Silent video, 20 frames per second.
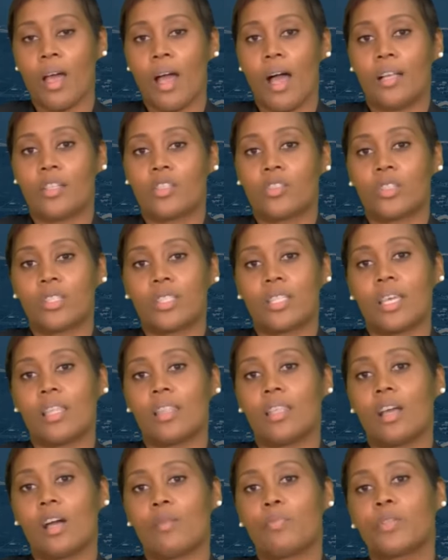And so take
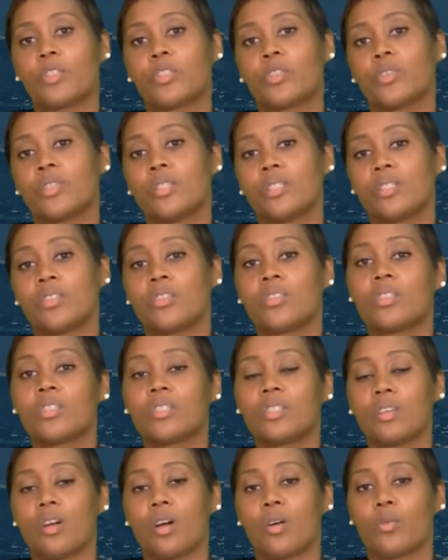the opportunity to
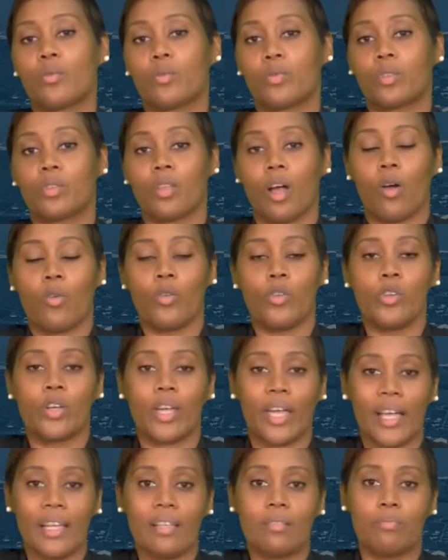see how, how you
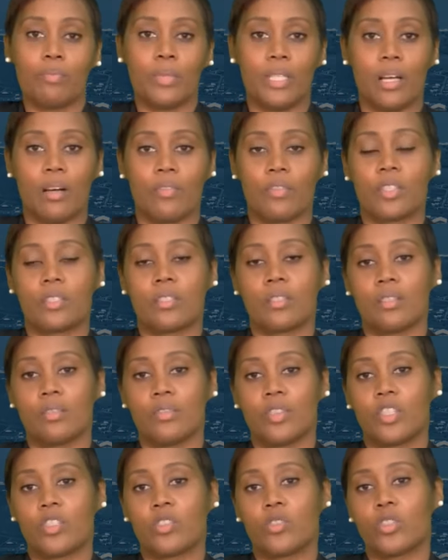can be of
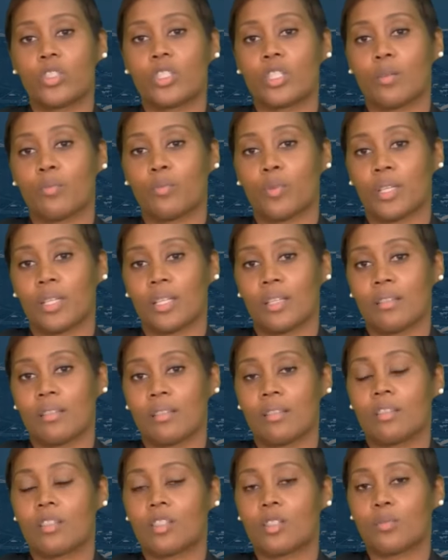service to someone else
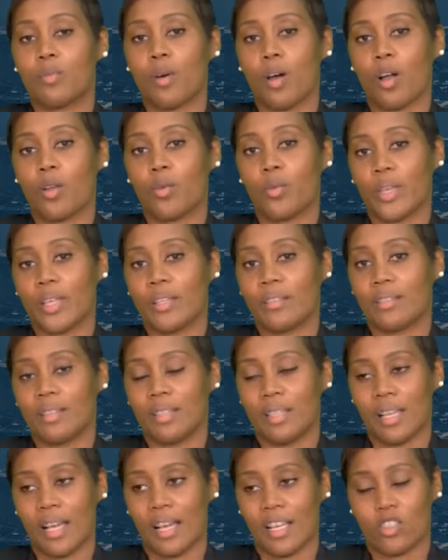in small ways,
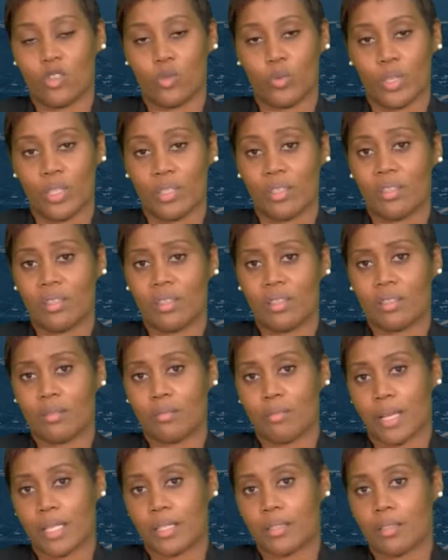in large ways. It
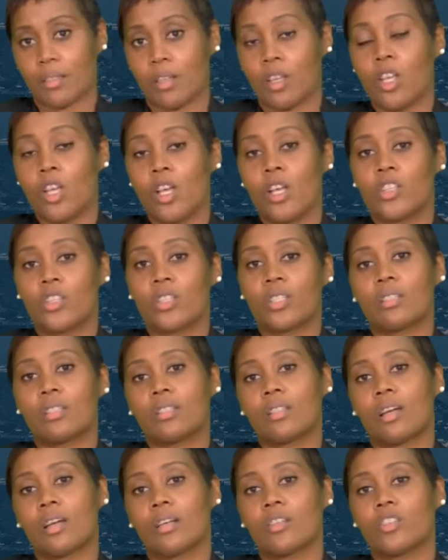doesn't matter matter, just
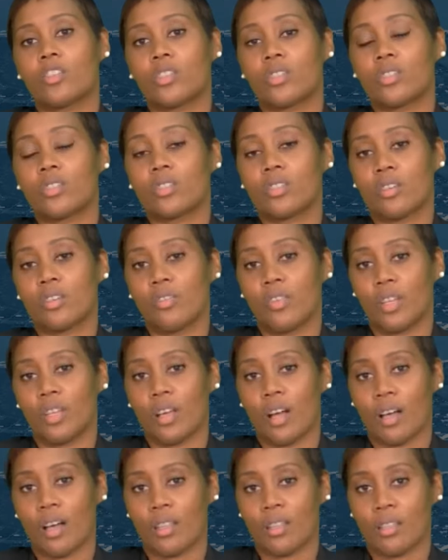as long as you're
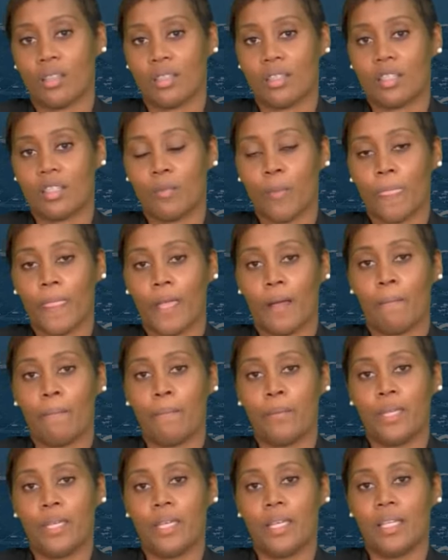serving others
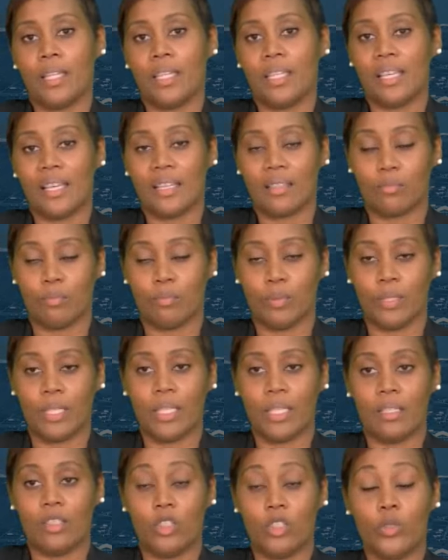and being the
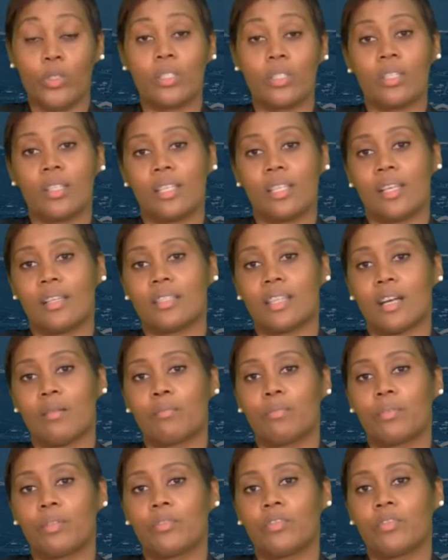being using the
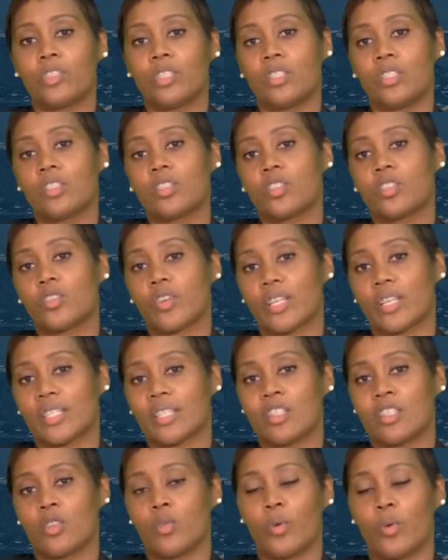example of Jesus Christ
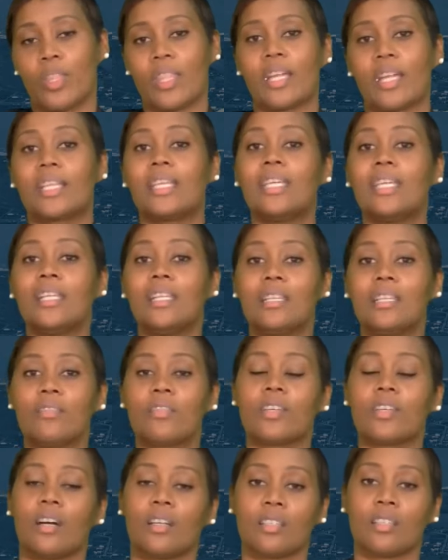and the way that he
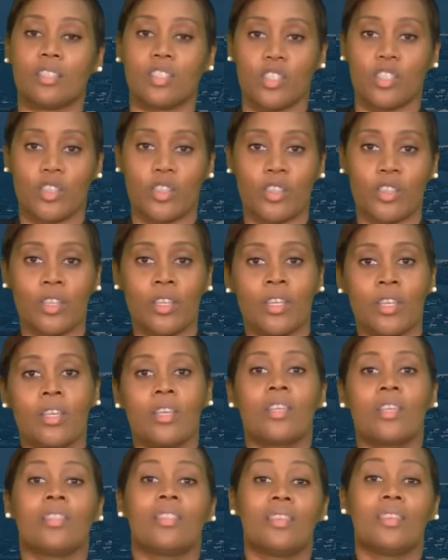lived on
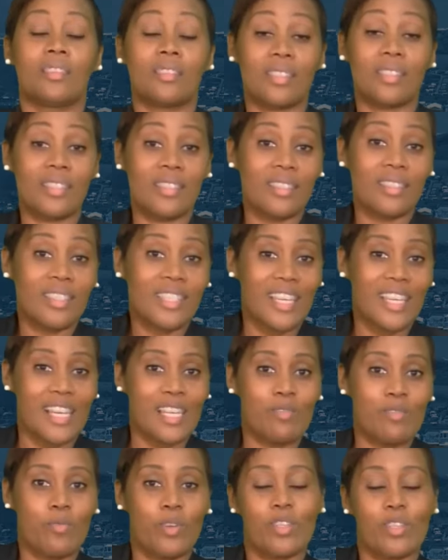earth. This is the
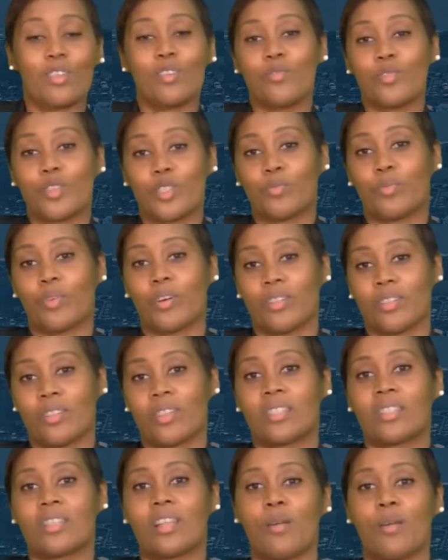time when he was born, so
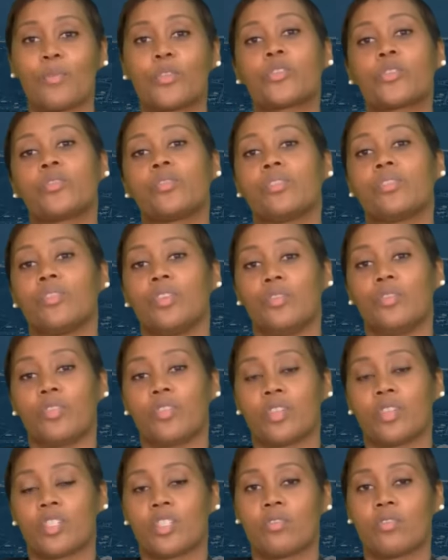it's an opportunity
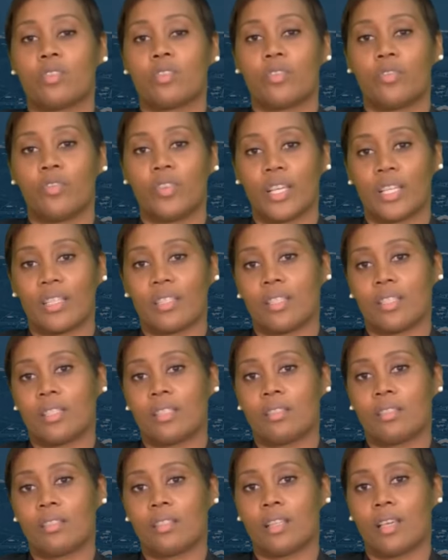for us to reflect on
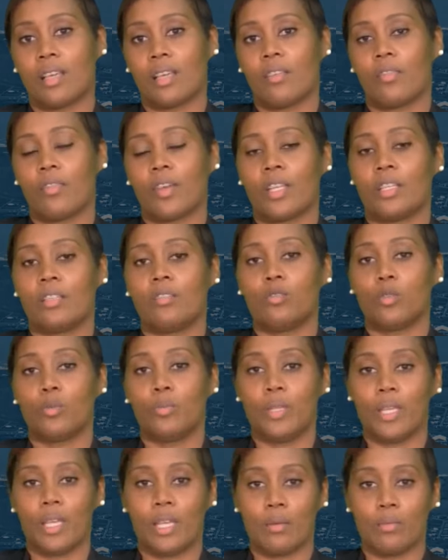his life and to
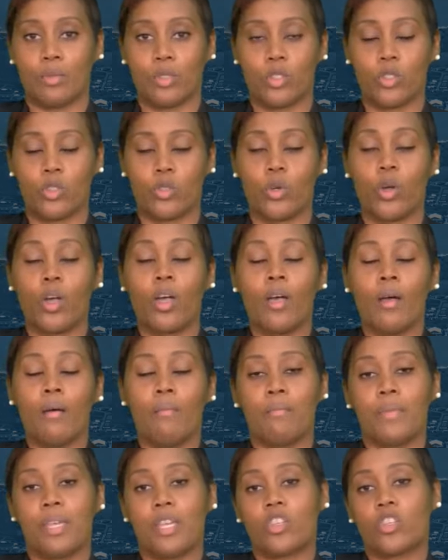be able to
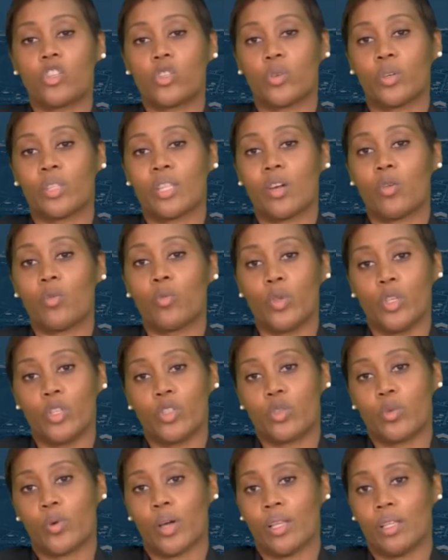make sure that we
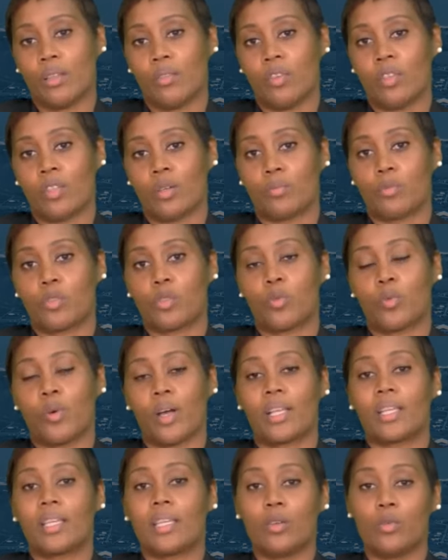too are living up to
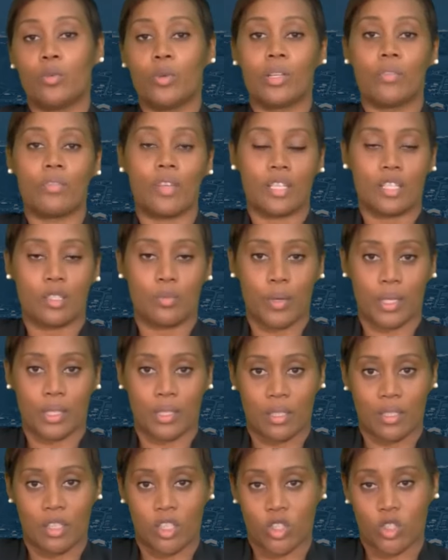what he would have
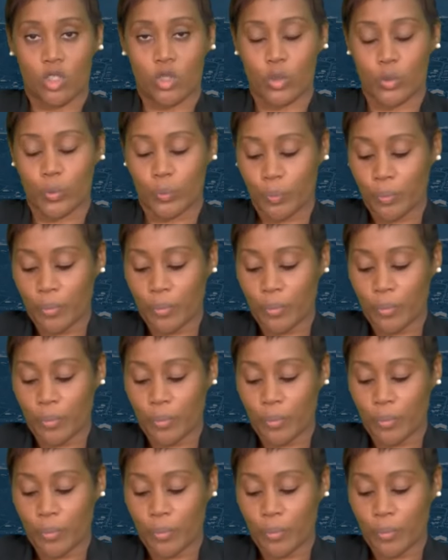expected us to.